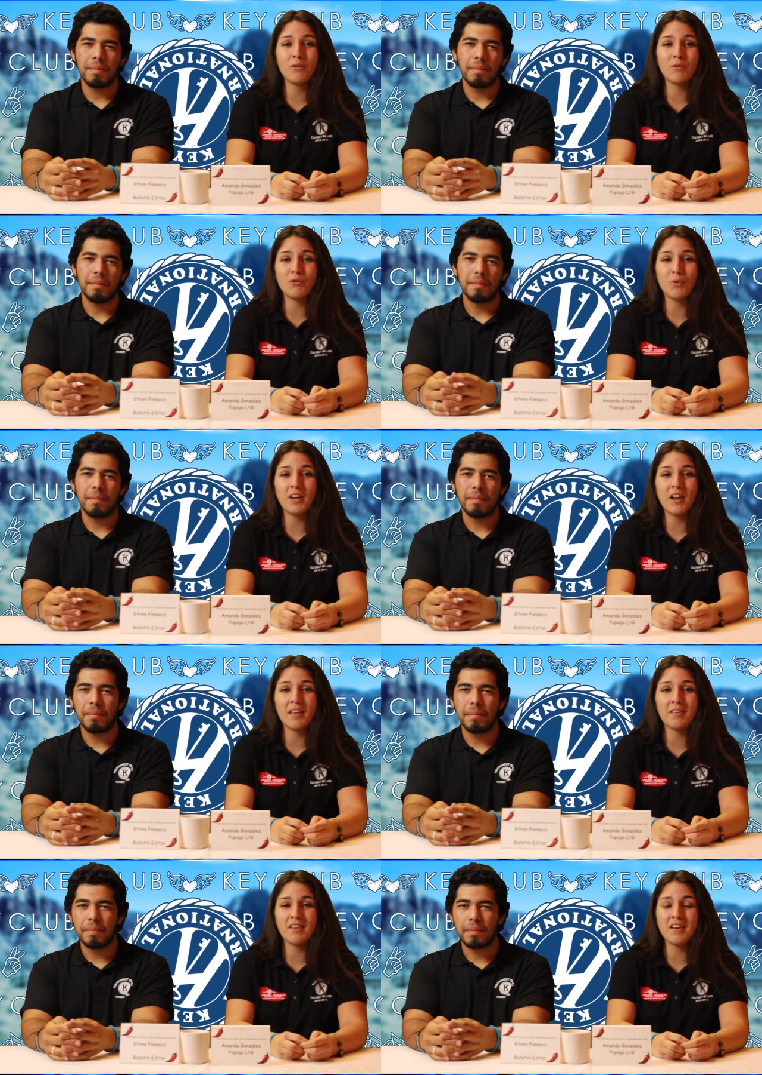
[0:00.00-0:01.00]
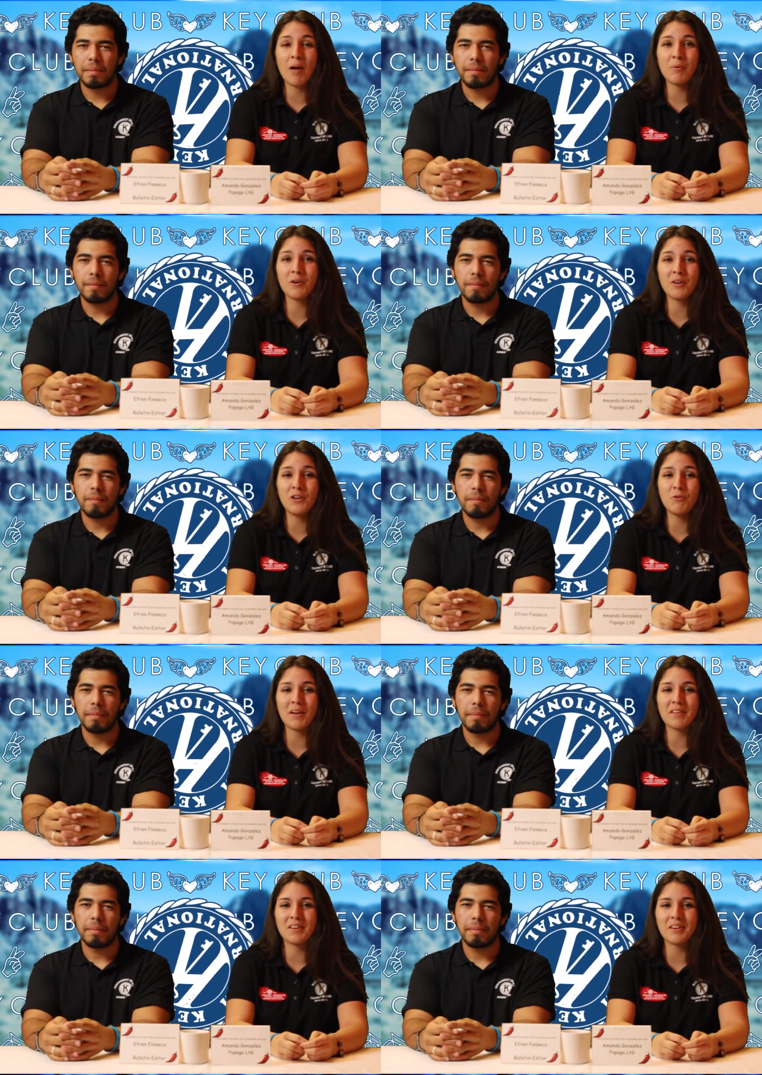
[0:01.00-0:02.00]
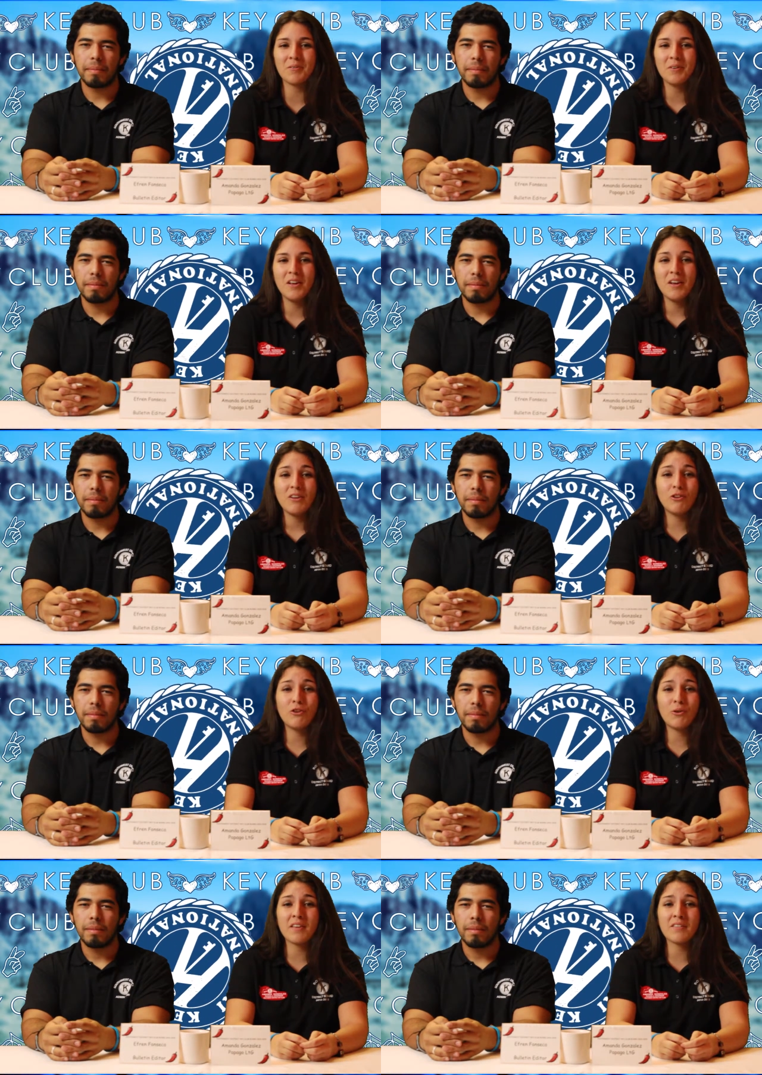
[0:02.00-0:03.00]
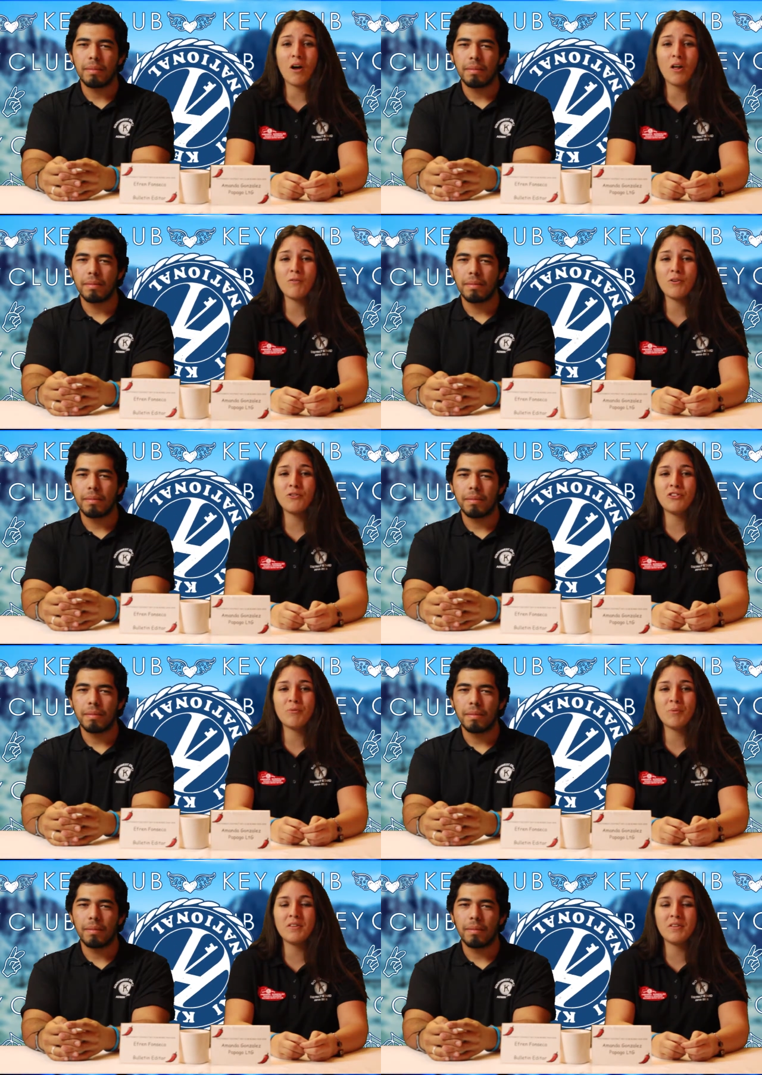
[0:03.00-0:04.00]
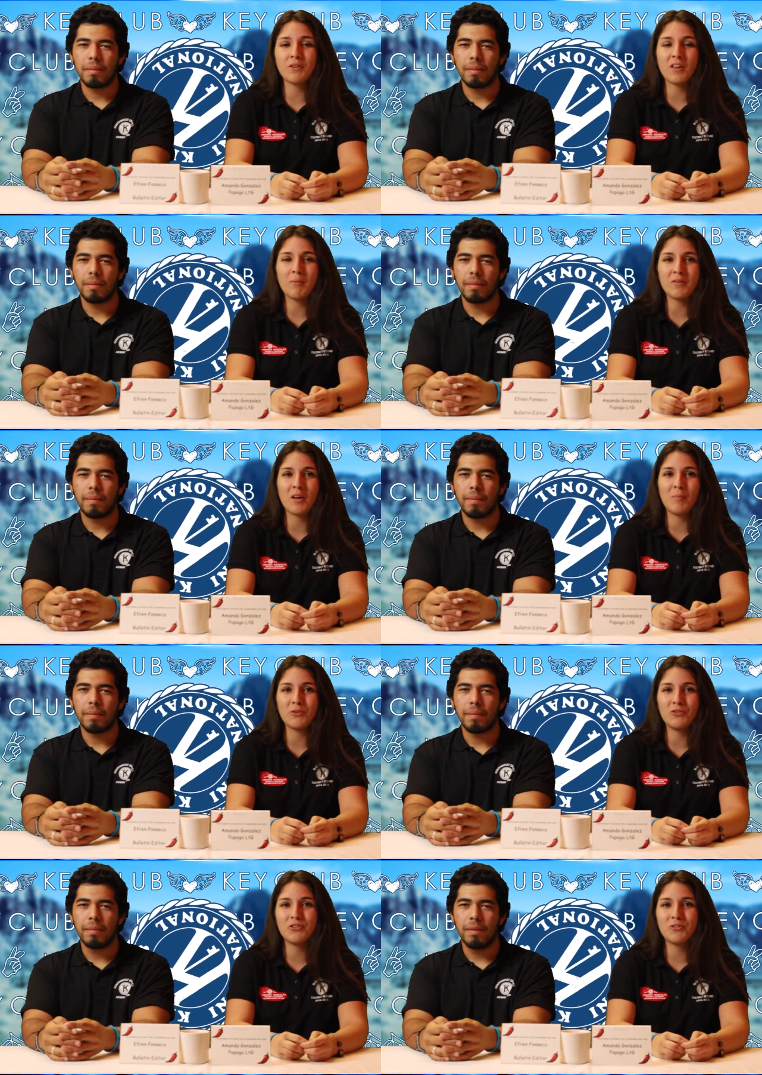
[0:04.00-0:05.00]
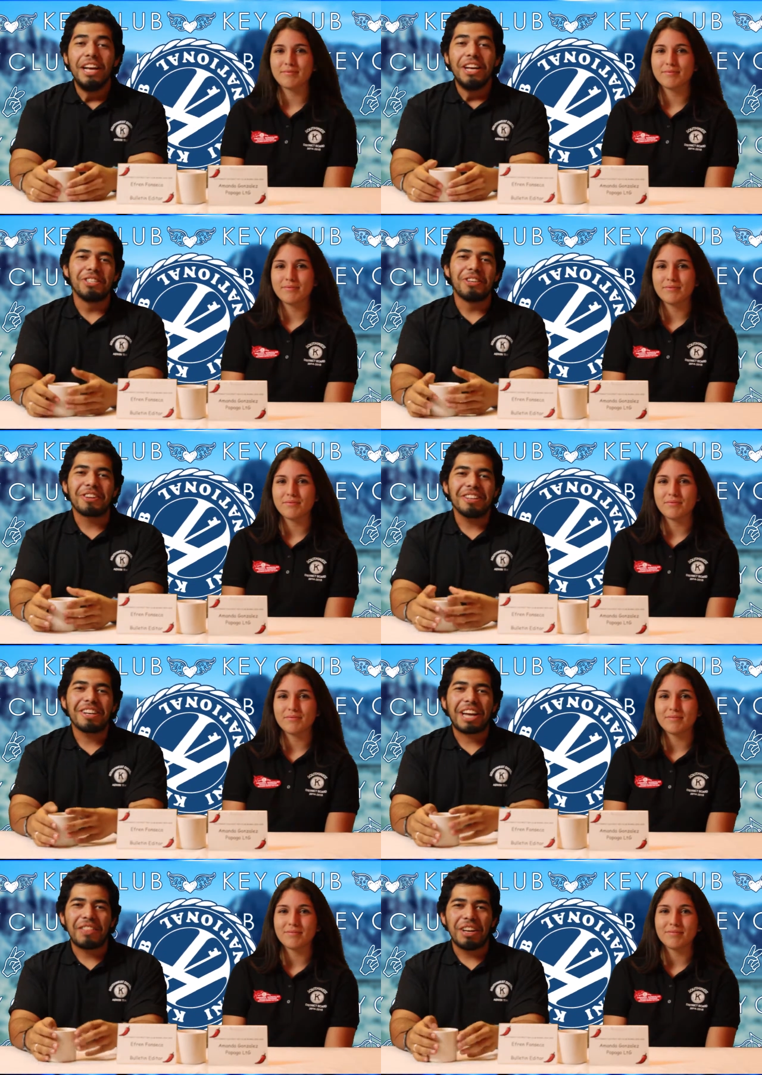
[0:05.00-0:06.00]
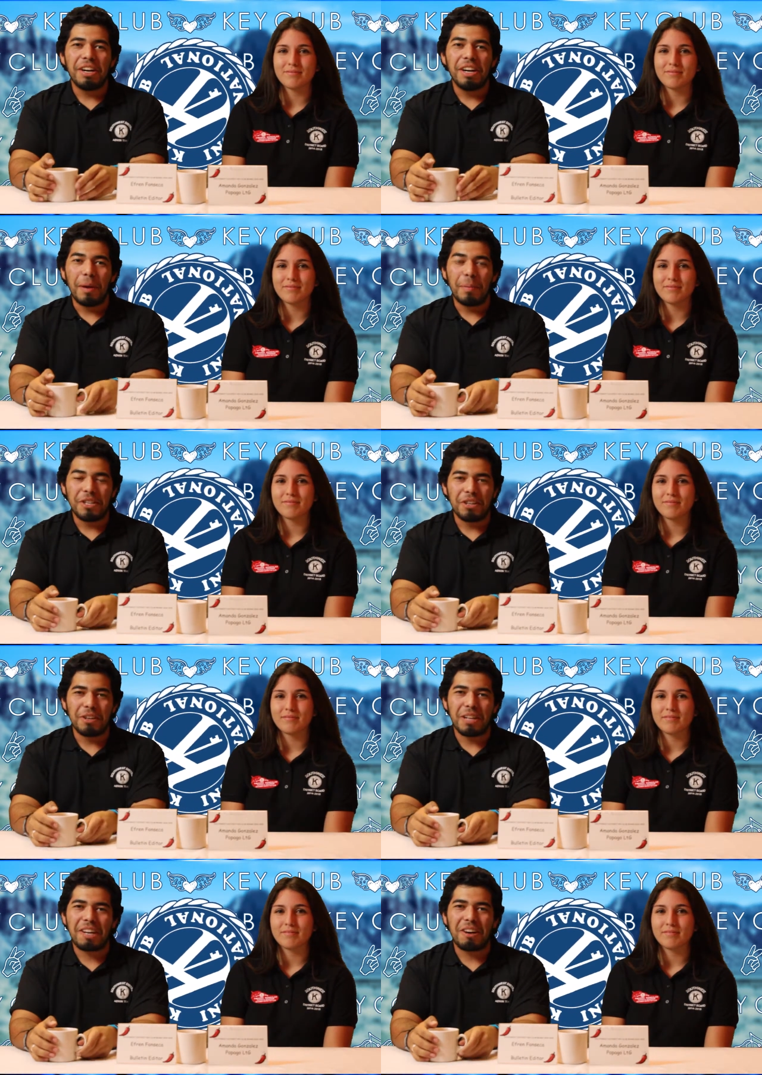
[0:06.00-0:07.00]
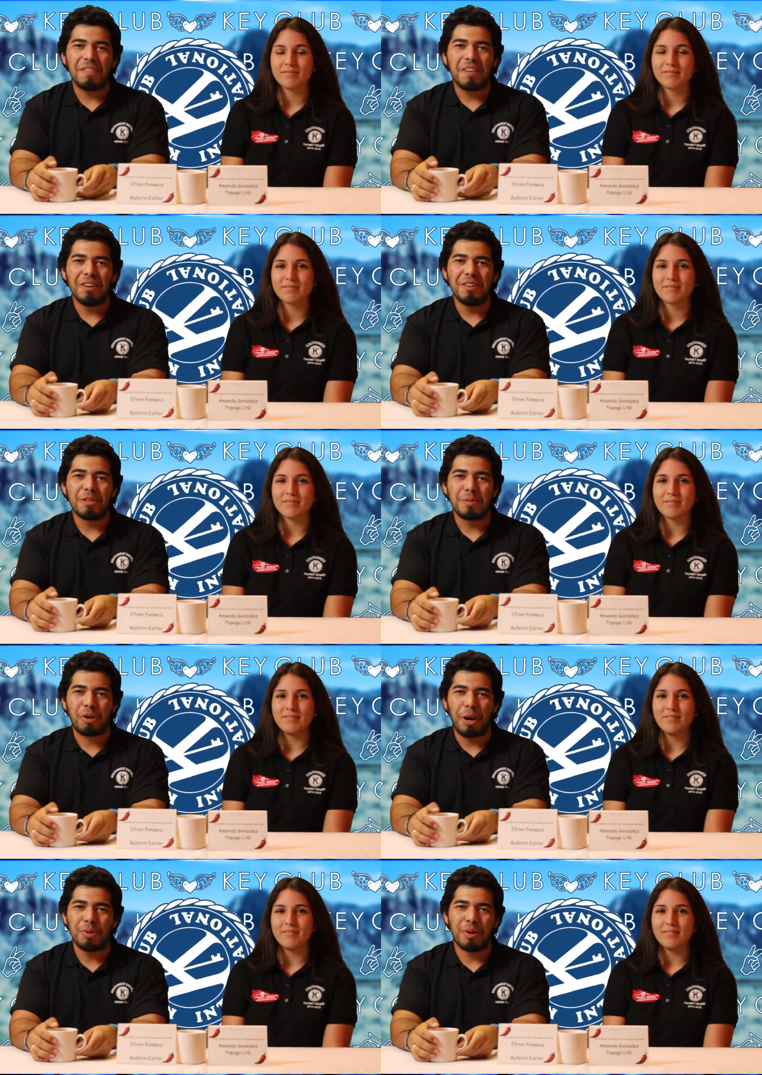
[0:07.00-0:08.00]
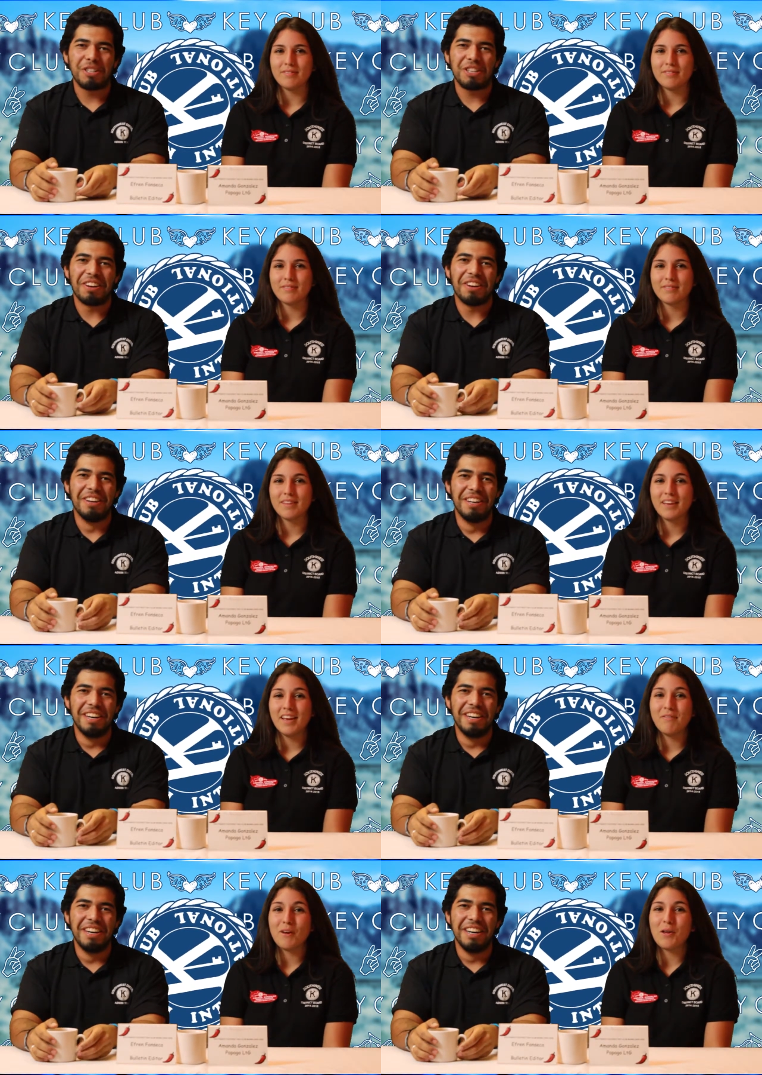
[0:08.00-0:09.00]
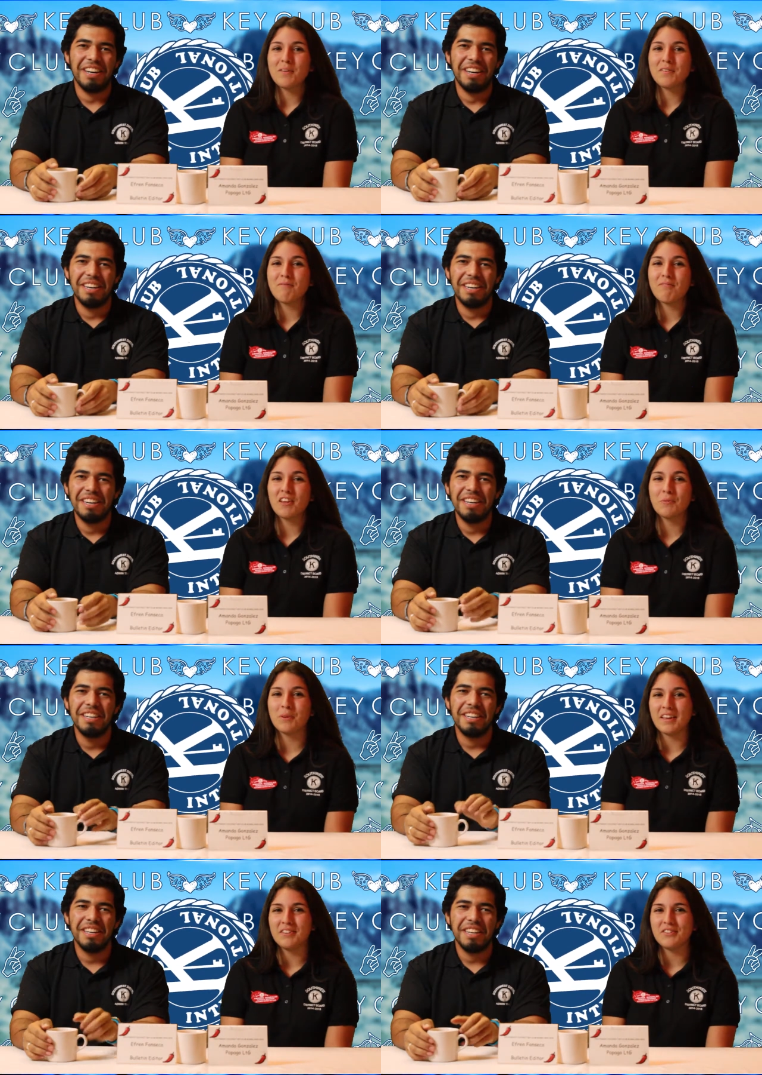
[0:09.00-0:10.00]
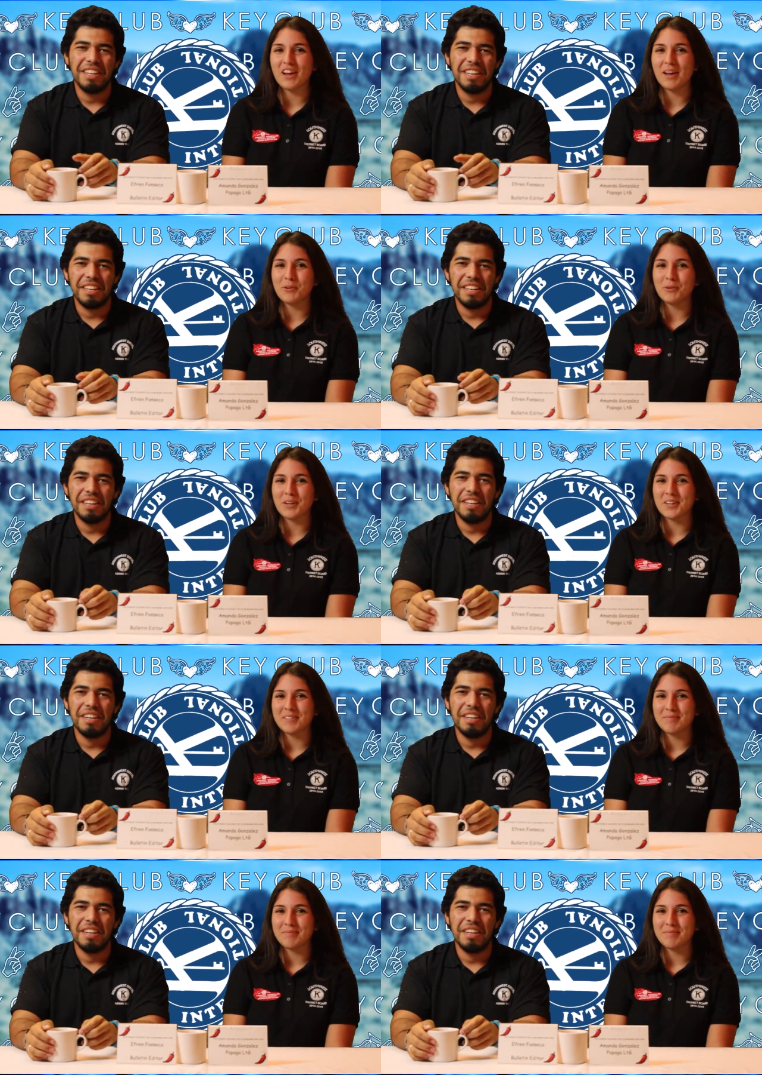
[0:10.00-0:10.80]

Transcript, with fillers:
Speaker 1: through the twenty-ninth in Albuquerque, New Mexico, to showcase all of your achievements your club has accomplished.
Speaker 2: So good luck out there, and be sure to like our video and subscribe to our channel.
Speaker 1: And follow us on Facebook, Instagram, and Twitter.